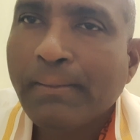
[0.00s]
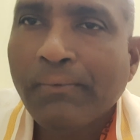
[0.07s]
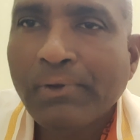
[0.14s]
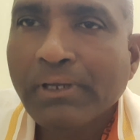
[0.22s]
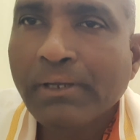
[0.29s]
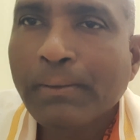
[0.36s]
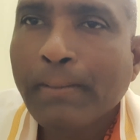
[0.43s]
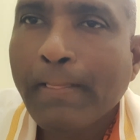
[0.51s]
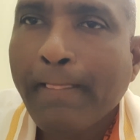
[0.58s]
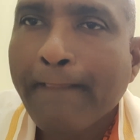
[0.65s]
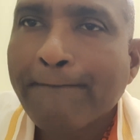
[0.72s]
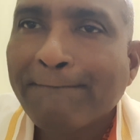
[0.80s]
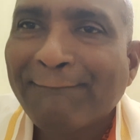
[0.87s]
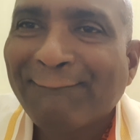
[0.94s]
Okay,
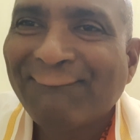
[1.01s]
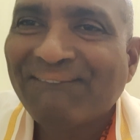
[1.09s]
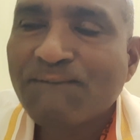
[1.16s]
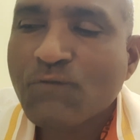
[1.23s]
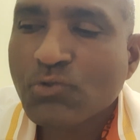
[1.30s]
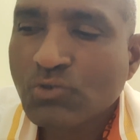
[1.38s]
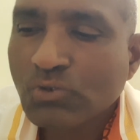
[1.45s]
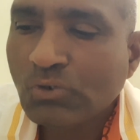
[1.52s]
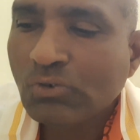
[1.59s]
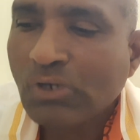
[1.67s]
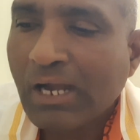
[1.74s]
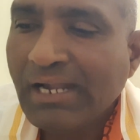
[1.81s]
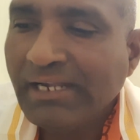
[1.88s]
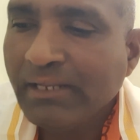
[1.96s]

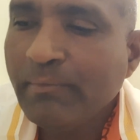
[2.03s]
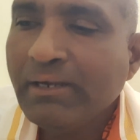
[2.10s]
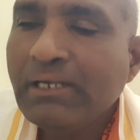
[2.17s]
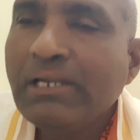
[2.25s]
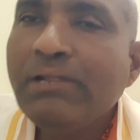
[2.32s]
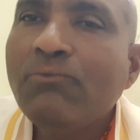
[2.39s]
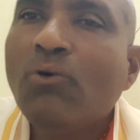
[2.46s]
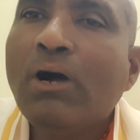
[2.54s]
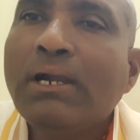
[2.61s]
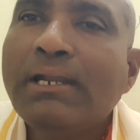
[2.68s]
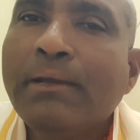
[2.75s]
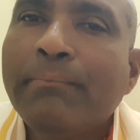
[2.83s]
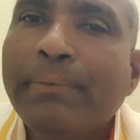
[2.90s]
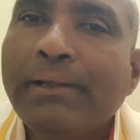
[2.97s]
so ultimately,
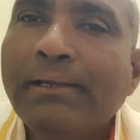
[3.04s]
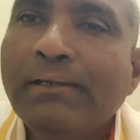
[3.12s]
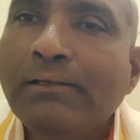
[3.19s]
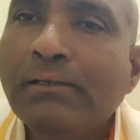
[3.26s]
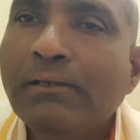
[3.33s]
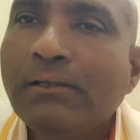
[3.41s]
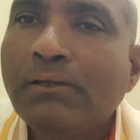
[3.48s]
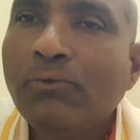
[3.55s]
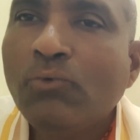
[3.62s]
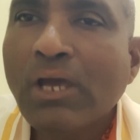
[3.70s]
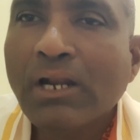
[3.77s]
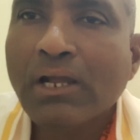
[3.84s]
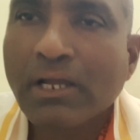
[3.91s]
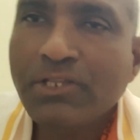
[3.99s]
what happened?
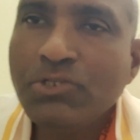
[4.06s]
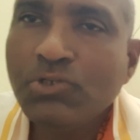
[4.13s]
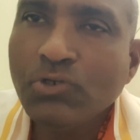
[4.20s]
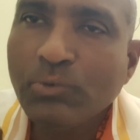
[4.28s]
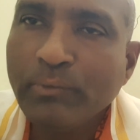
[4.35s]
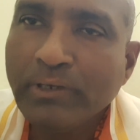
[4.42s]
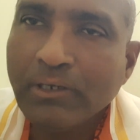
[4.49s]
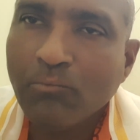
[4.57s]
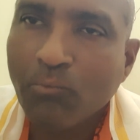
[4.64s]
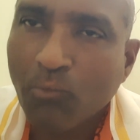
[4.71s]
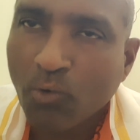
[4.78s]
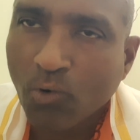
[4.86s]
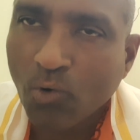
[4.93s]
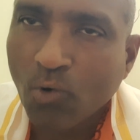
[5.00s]
We are consuming
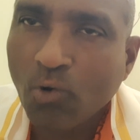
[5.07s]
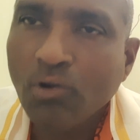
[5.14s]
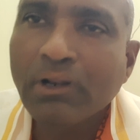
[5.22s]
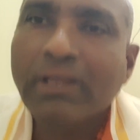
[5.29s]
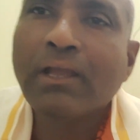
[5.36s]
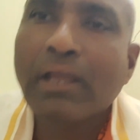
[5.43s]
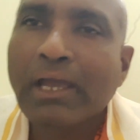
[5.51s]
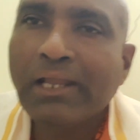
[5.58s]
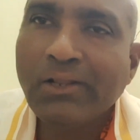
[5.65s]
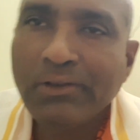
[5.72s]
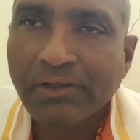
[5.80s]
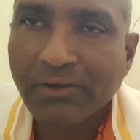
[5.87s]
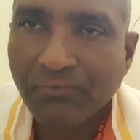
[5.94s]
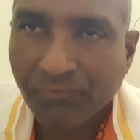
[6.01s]
more
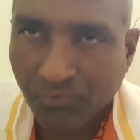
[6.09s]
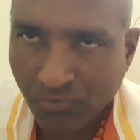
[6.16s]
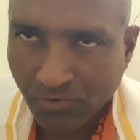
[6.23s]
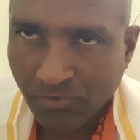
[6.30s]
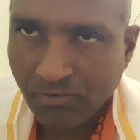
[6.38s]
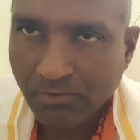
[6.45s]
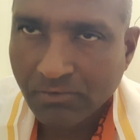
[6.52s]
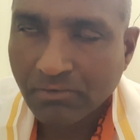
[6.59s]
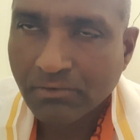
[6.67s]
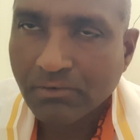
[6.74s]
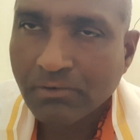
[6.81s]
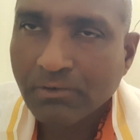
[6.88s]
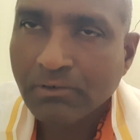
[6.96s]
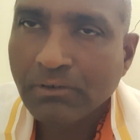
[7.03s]
caloric food.
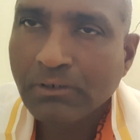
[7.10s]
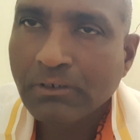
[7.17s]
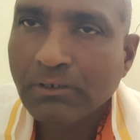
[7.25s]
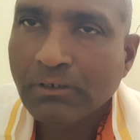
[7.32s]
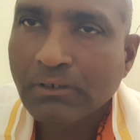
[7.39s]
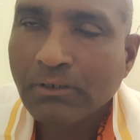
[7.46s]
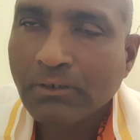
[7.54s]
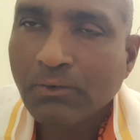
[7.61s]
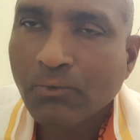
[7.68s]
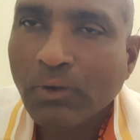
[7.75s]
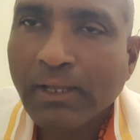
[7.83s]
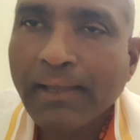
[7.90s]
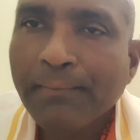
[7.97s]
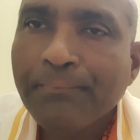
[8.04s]

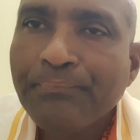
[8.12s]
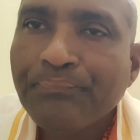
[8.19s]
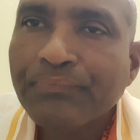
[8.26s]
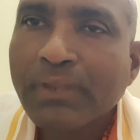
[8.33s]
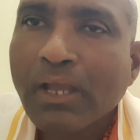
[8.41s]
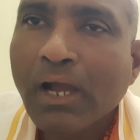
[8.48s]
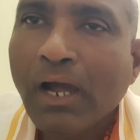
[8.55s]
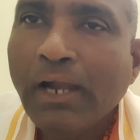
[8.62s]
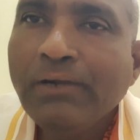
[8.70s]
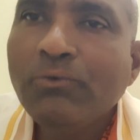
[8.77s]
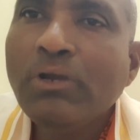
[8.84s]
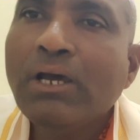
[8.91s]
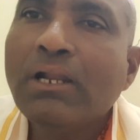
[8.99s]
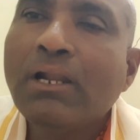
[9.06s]
Okay,
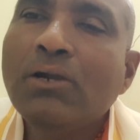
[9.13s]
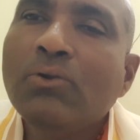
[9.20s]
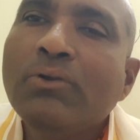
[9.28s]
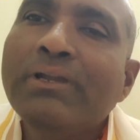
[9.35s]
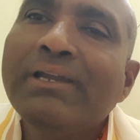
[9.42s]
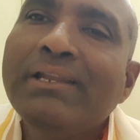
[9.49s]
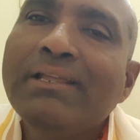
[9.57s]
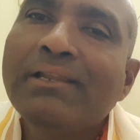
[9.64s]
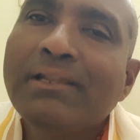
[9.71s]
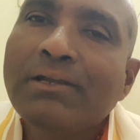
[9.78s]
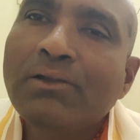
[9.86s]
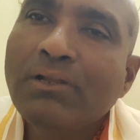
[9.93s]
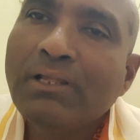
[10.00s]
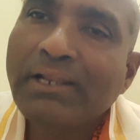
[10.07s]
and we are not doing any
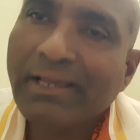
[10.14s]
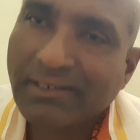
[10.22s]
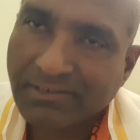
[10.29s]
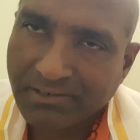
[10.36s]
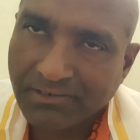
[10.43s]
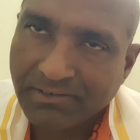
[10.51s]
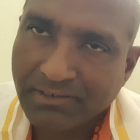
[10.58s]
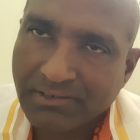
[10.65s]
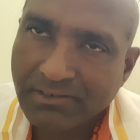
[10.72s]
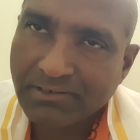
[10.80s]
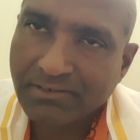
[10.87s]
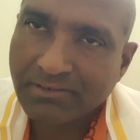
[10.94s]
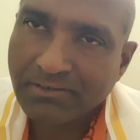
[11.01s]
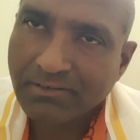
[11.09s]
regular
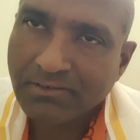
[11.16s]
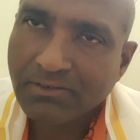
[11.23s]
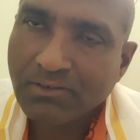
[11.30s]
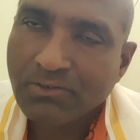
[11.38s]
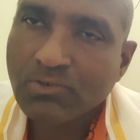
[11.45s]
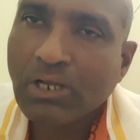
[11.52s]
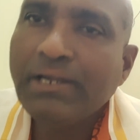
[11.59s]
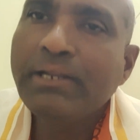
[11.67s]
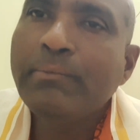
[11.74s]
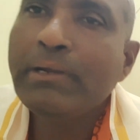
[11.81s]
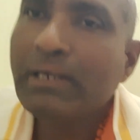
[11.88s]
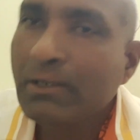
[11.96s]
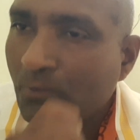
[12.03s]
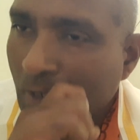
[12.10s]
exercises. So
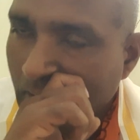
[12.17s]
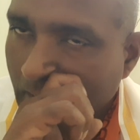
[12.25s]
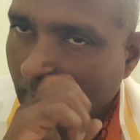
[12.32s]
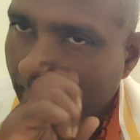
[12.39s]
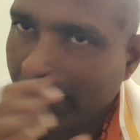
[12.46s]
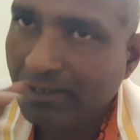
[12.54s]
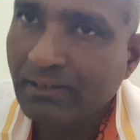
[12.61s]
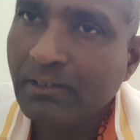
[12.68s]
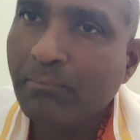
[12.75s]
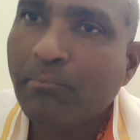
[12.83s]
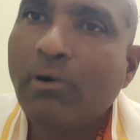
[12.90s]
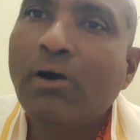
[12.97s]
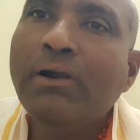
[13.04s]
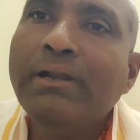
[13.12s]
ultimately what happened, the
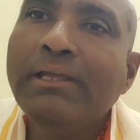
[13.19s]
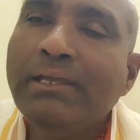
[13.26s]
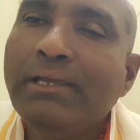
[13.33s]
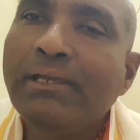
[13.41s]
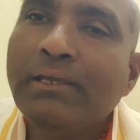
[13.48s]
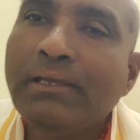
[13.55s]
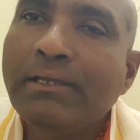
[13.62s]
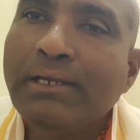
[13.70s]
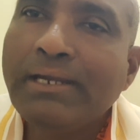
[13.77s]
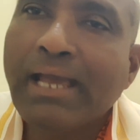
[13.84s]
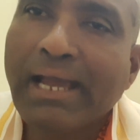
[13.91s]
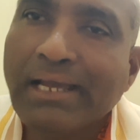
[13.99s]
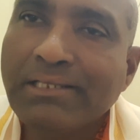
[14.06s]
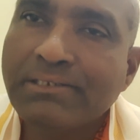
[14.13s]
body, it
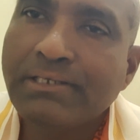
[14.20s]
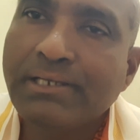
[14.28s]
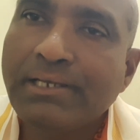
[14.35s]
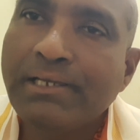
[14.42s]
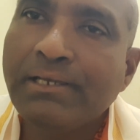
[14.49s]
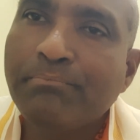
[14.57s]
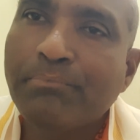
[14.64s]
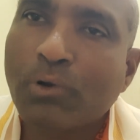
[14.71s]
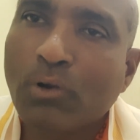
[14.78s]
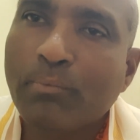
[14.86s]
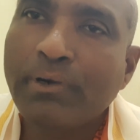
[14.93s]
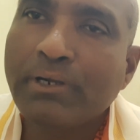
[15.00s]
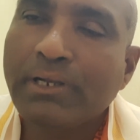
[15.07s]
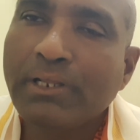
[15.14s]
has a
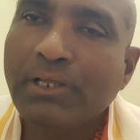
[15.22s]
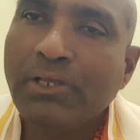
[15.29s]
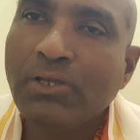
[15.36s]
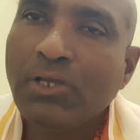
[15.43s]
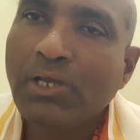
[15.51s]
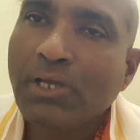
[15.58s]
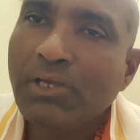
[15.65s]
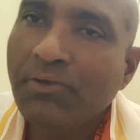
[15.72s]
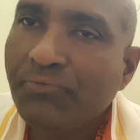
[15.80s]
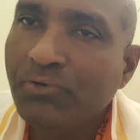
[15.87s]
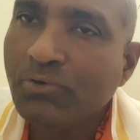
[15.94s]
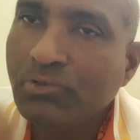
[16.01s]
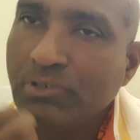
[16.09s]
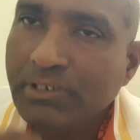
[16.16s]
property, if
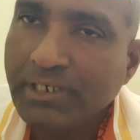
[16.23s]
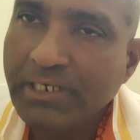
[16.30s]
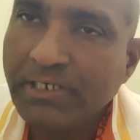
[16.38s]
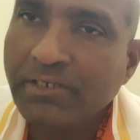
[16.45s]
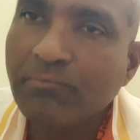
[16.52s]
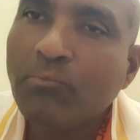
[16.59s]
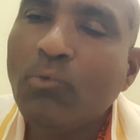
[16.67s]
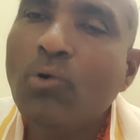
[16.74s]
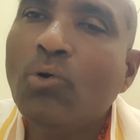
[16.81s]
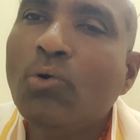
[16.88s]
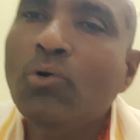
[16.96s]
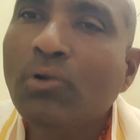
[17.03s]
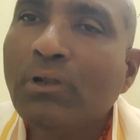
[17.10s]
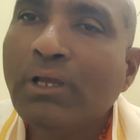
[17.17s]
you eat
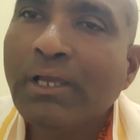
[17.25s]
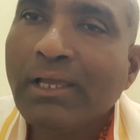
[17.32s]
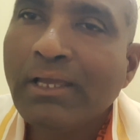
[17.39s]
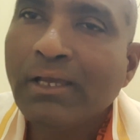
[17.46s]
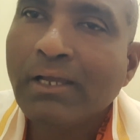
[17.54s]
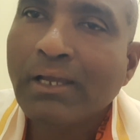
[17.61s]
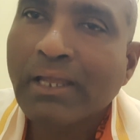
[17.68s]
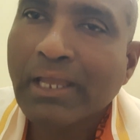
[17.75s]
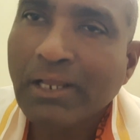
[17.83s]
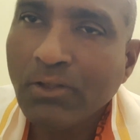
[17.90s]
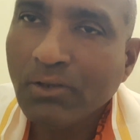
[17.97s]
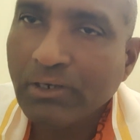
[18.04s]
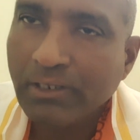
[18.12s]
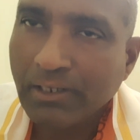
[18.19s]
more
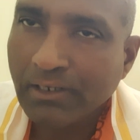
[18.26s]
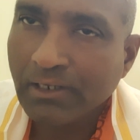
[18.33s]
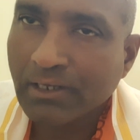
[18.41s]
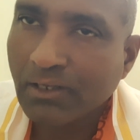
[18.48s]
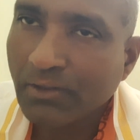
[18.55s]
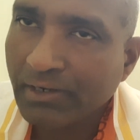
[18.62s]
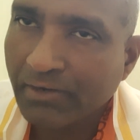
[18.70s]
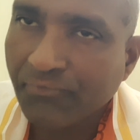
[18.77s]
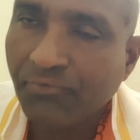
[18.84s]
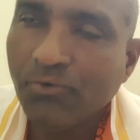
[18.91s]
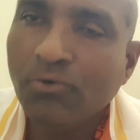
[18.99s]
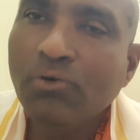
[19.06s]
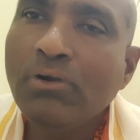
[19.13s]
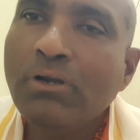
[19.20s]
caloric
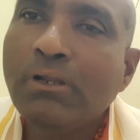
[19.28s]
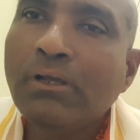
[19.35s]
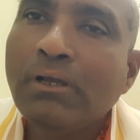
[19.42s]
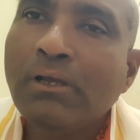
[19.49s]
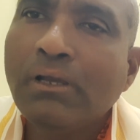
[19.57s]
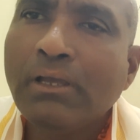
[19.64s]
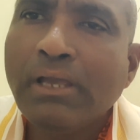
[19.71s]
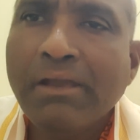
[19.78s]
food.